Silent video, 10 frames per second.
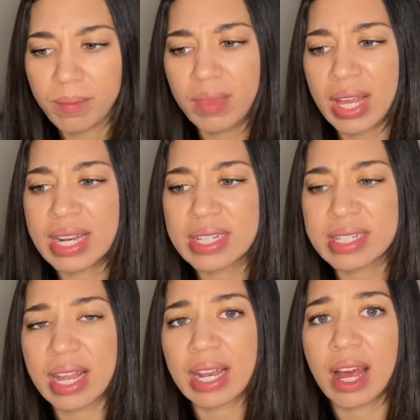in a
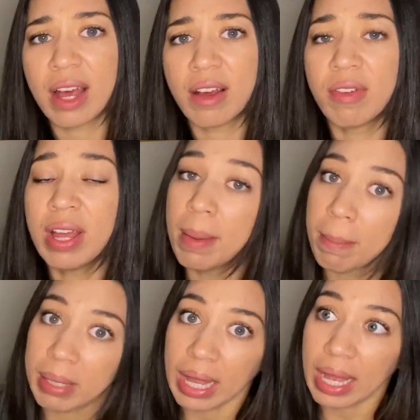state of
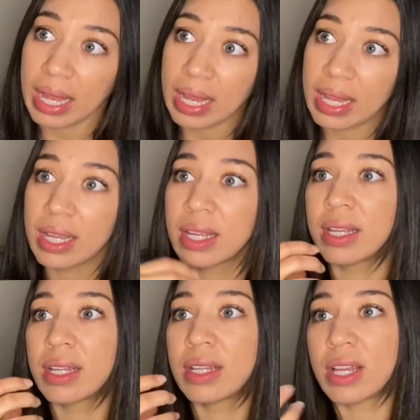play
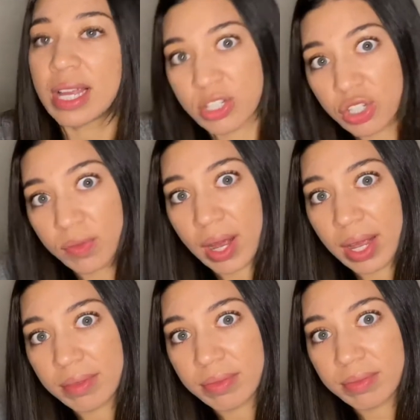and survive.
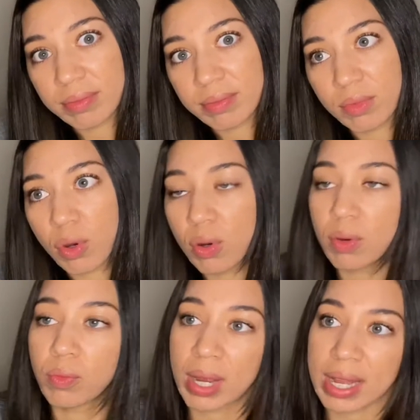
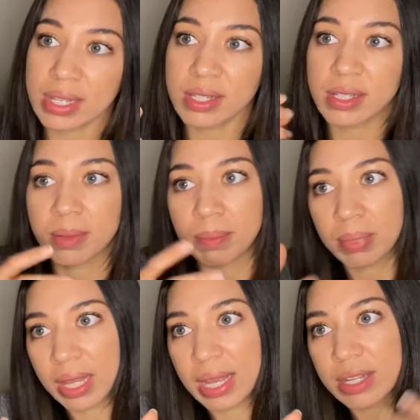Rest,
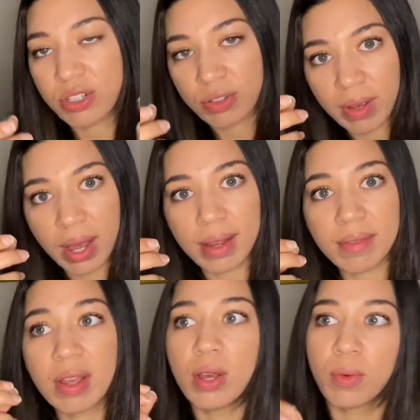play, survive.
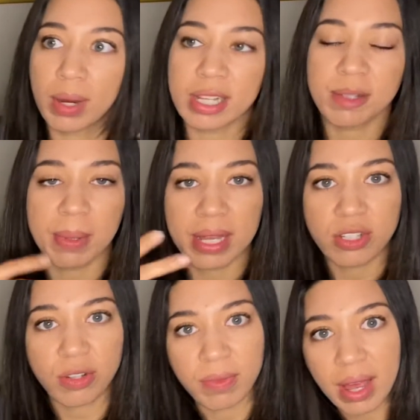Rest, play,
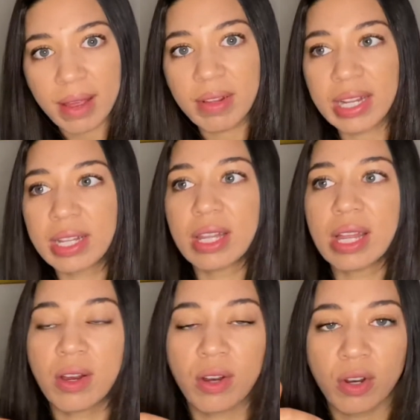survive. Like,
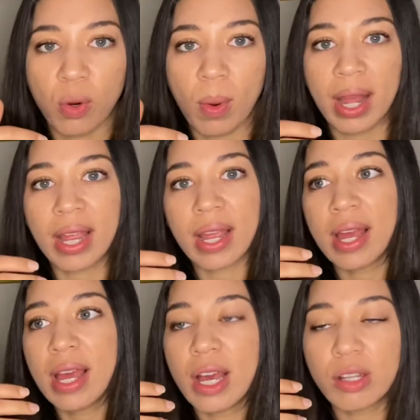they're quite
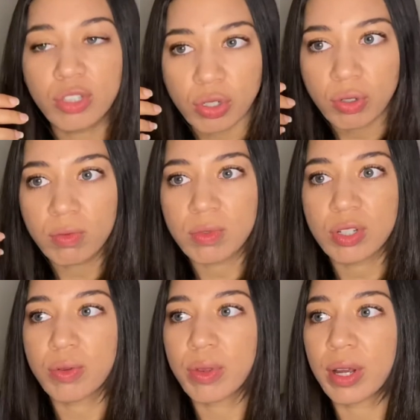attuned
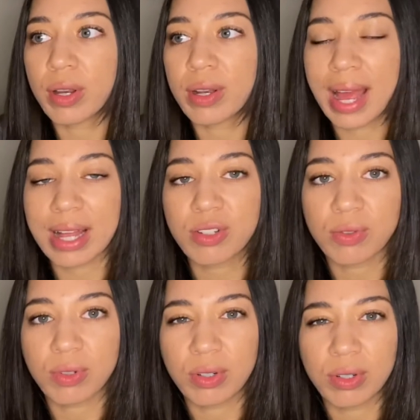to their
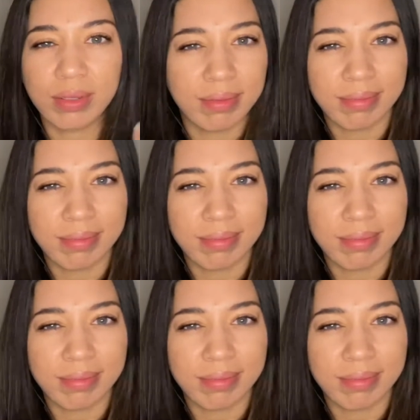natural